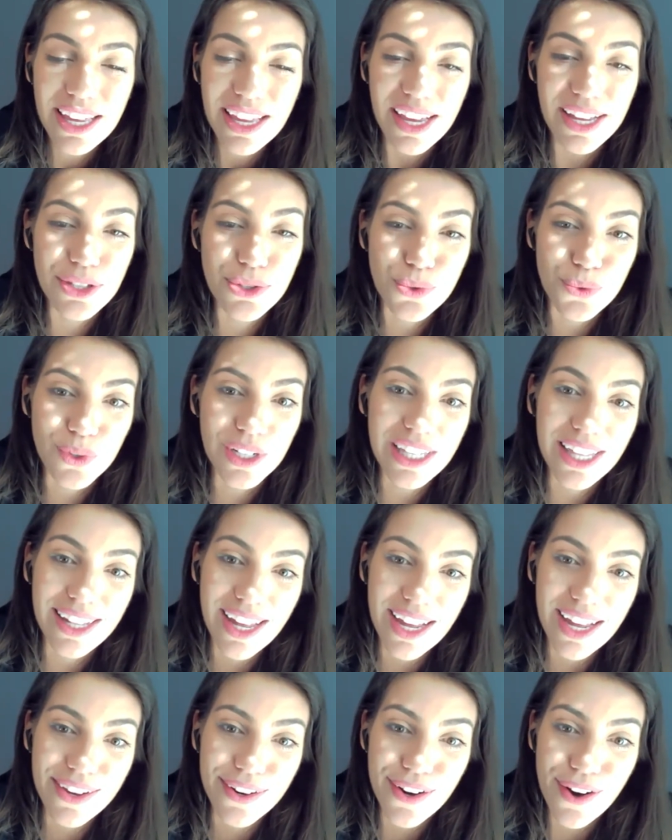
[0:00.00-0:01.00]
It's really
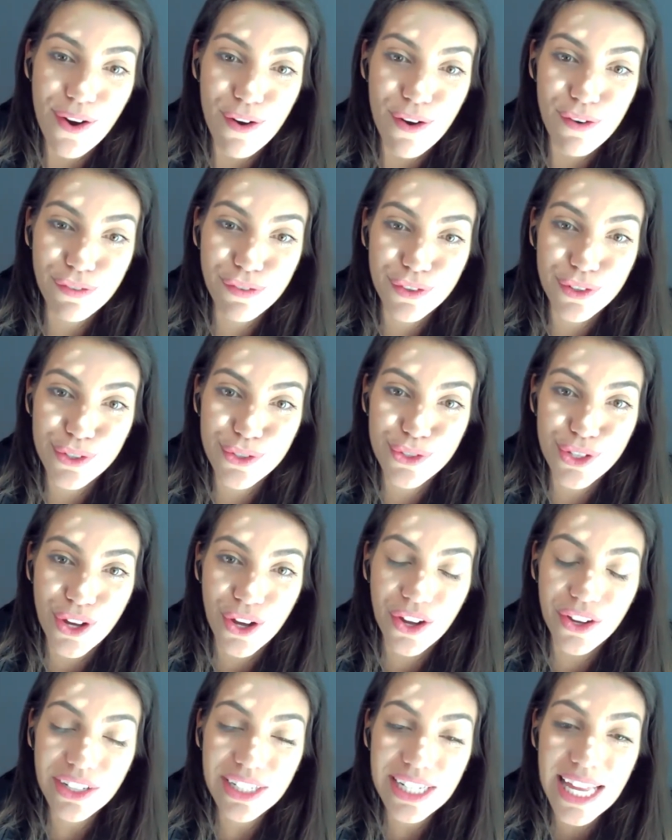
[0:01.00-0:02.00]
like our comfort
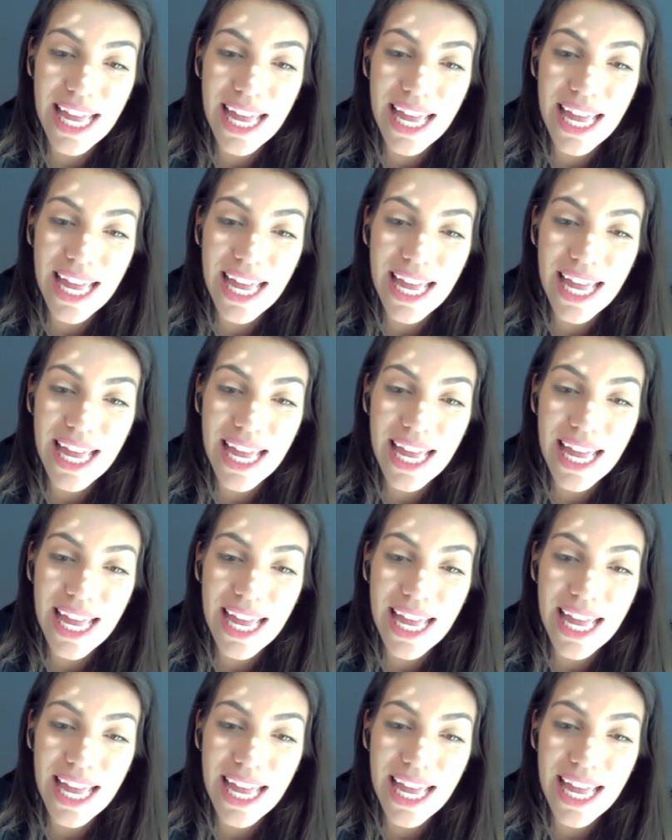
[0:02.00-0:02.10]
zone.